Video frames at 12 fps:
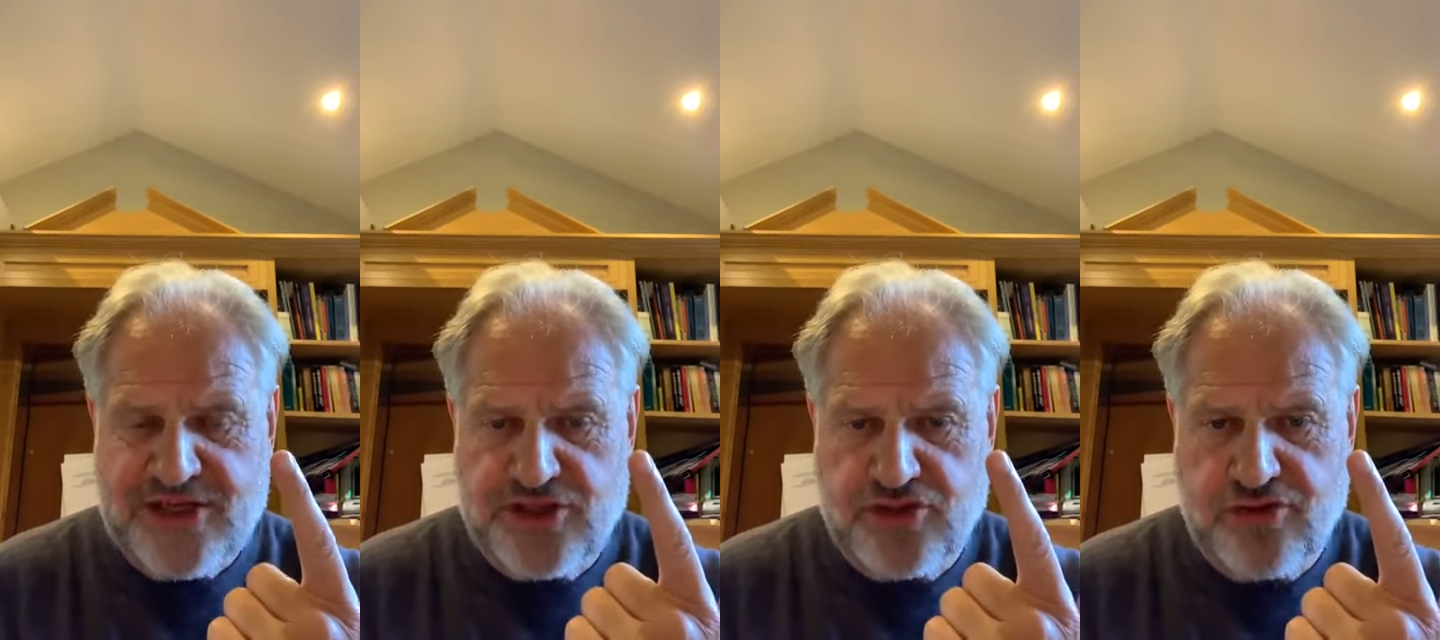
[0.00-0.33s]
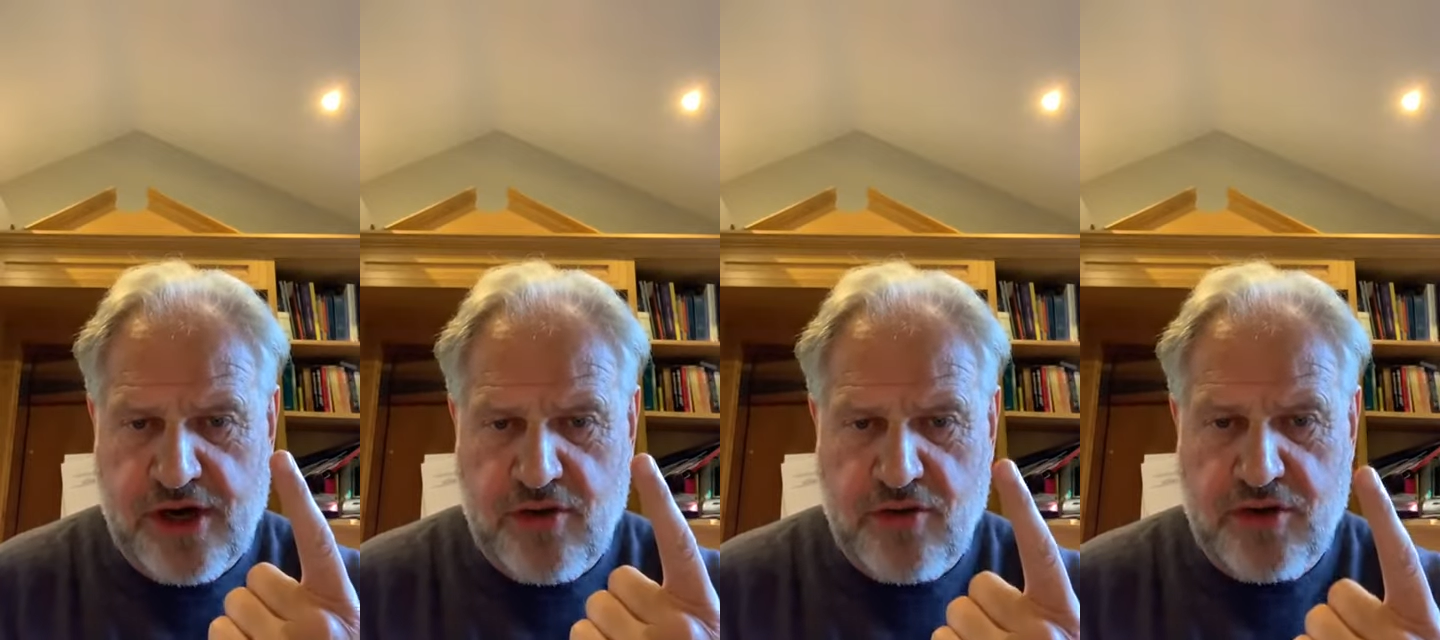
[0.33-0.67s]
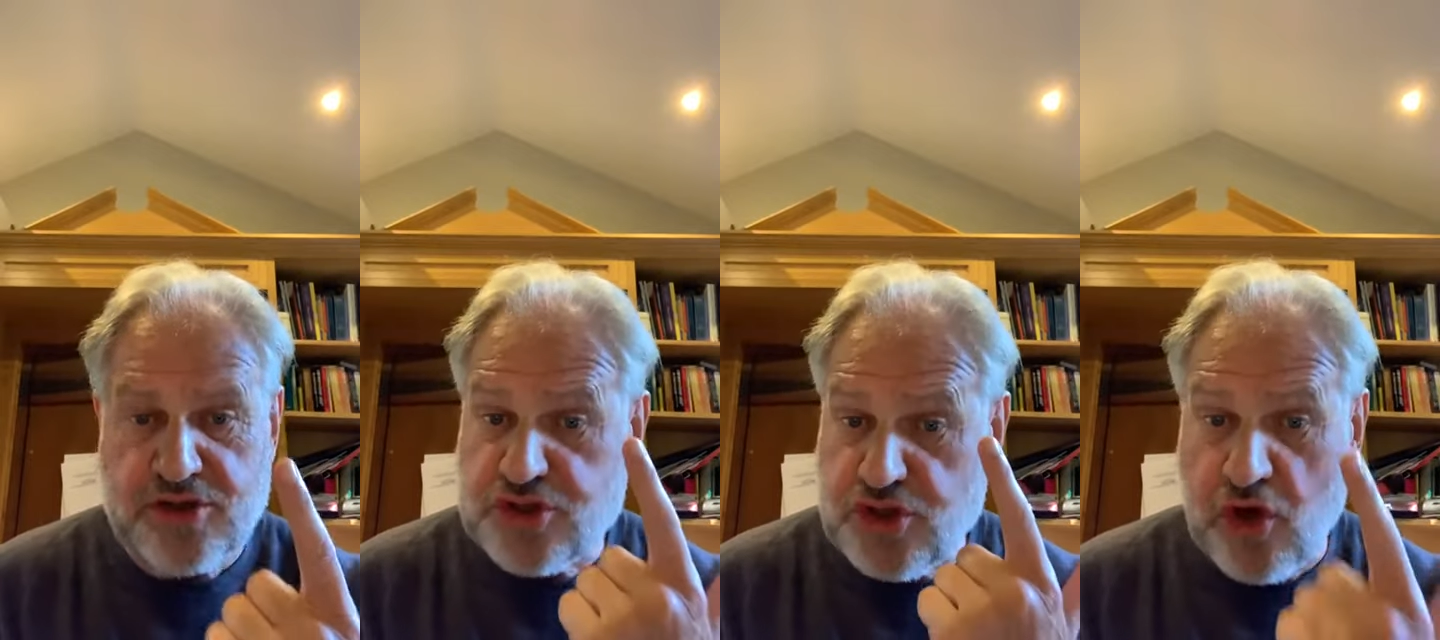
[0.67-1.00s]

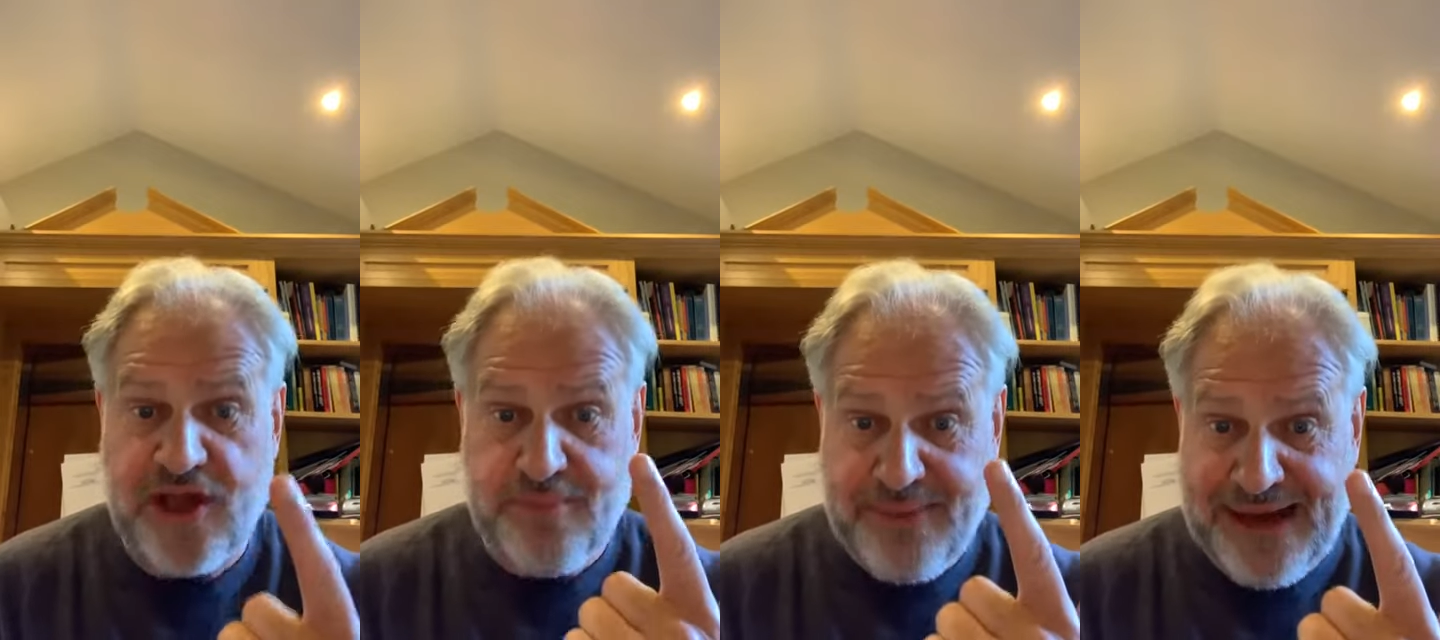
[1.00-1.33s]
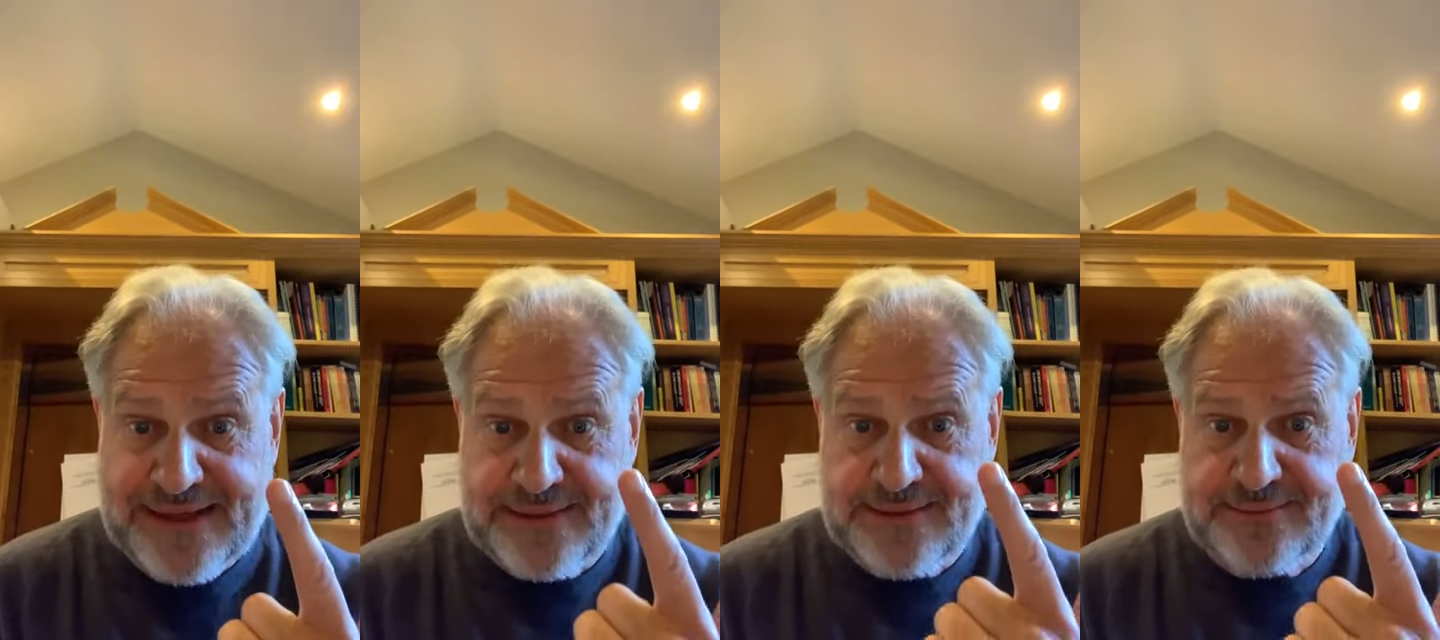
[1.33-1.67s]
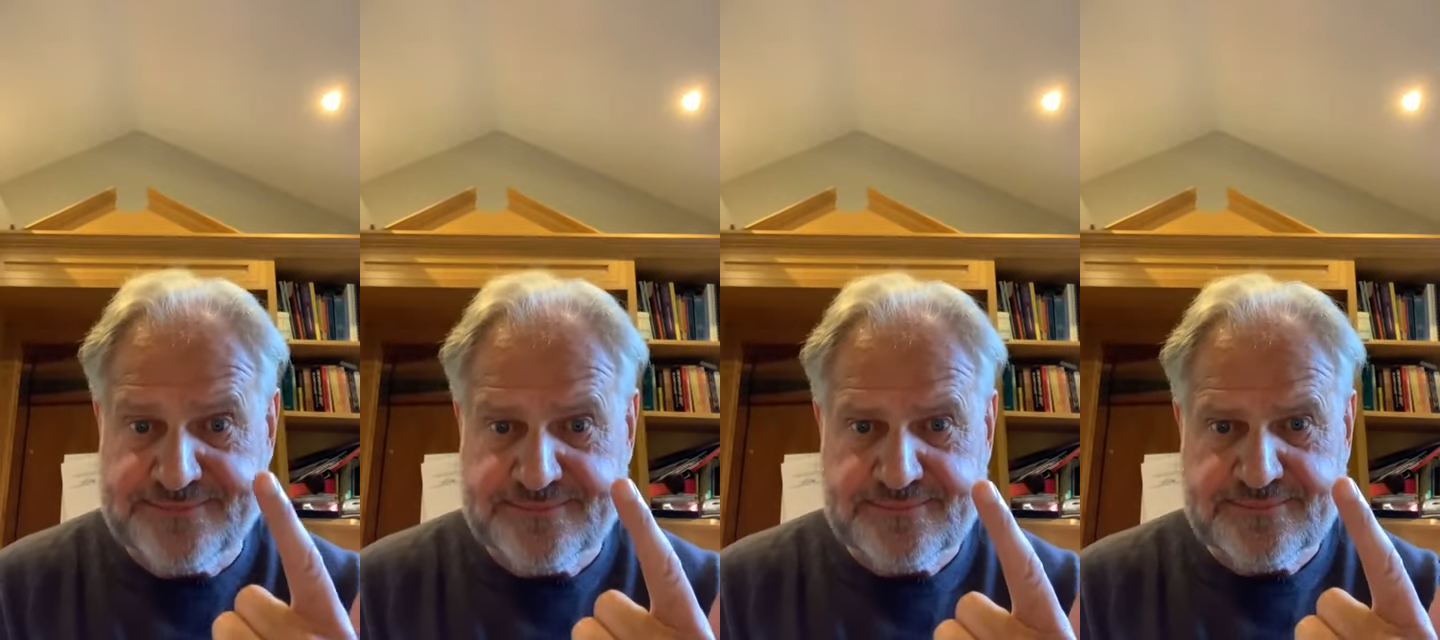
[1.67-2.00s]
backstroke, doggy
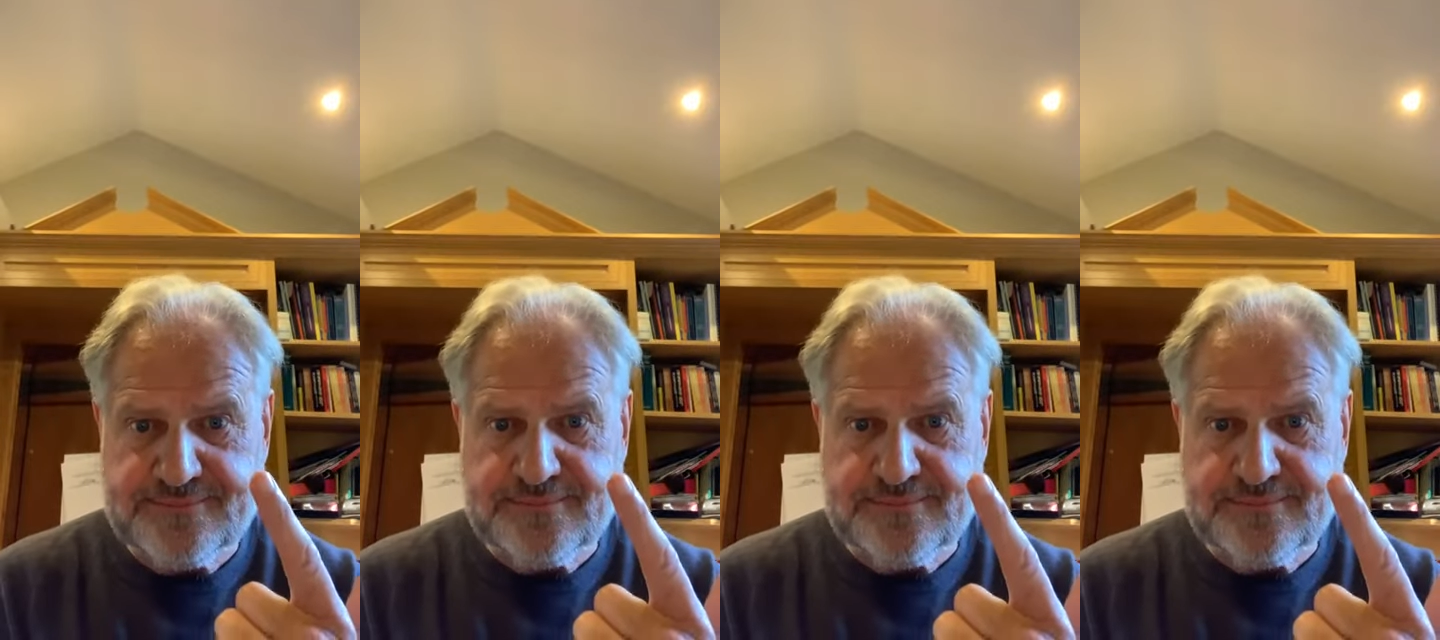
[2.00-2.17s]
paddle,